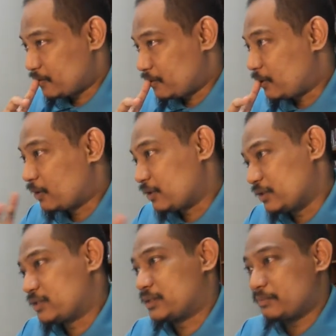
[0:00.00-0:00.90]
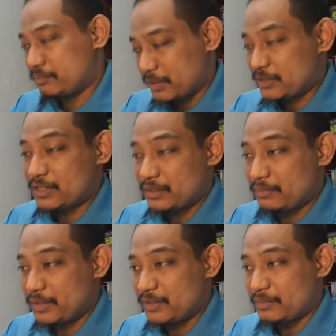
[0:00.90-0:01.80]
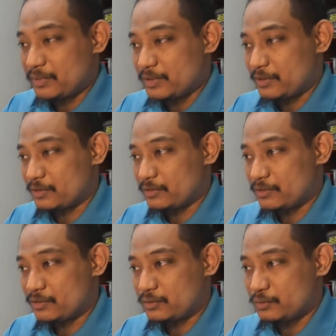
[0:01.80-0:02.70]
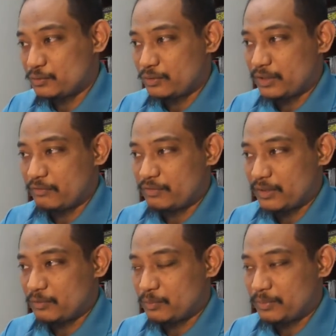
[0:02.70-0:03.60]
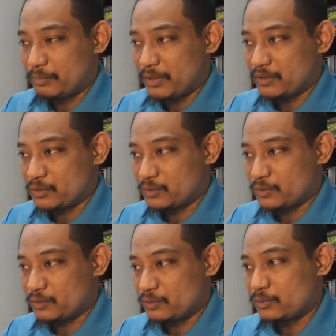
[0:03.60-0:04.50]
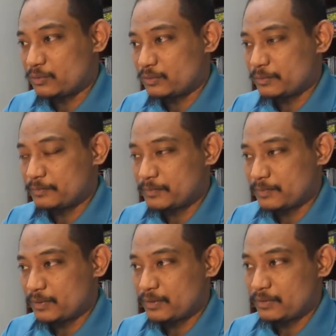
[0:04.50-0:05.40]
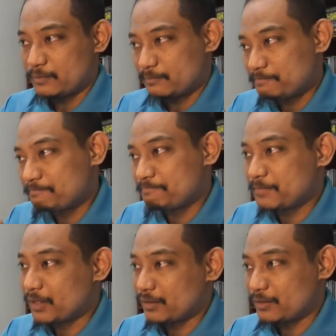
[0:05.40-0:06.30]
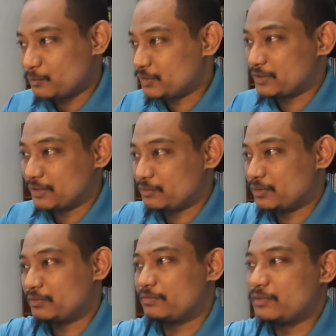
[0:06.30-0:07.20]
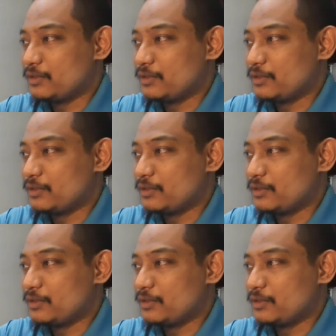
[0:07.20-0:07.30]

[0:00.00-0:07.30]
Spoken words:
or it's basically mainly because you do not have time to prepare, so yeah, the quiz tend to give.